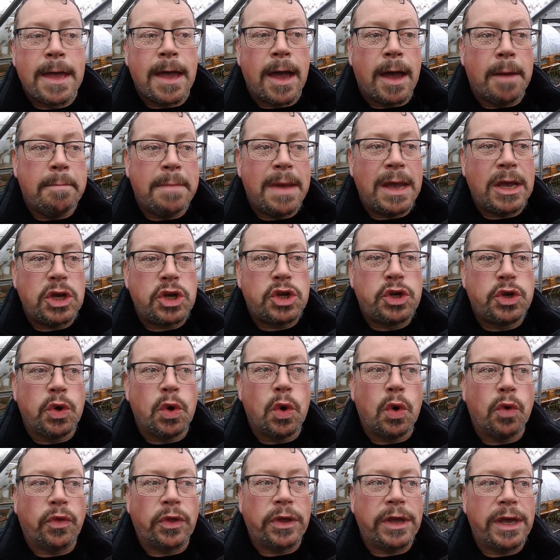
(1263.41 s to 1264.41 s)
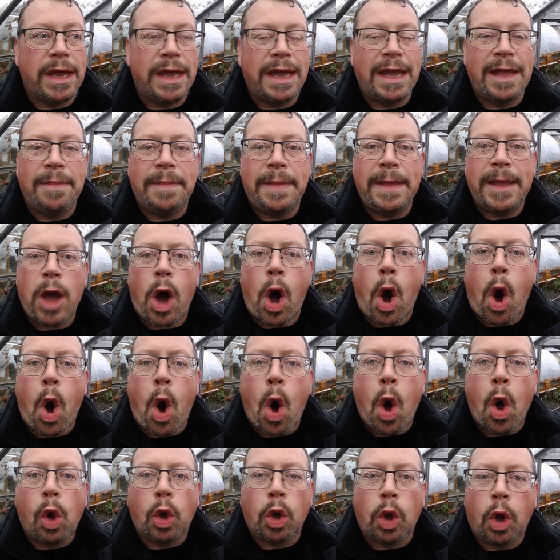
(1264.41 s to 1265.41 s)
and make sure that you hit the
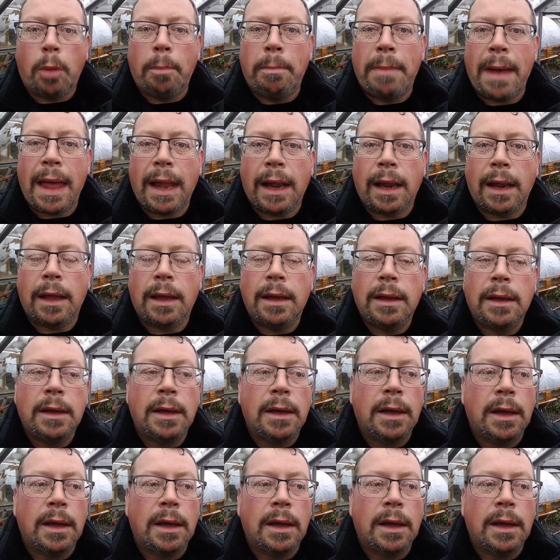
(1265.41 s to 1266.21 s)
all bell.